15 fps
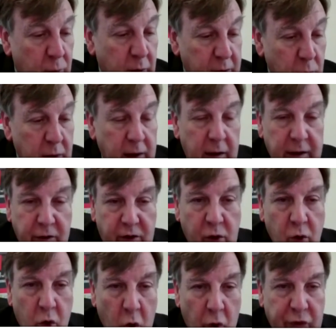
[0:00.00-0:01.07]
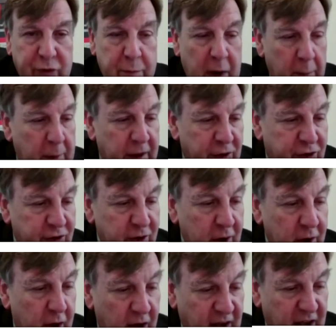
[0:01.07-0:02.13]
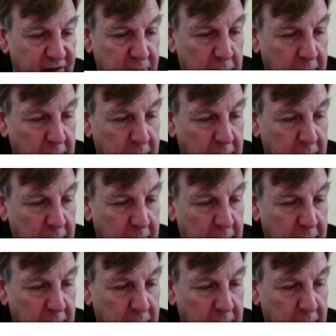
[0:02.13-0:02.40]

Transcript: and we will in due course publish a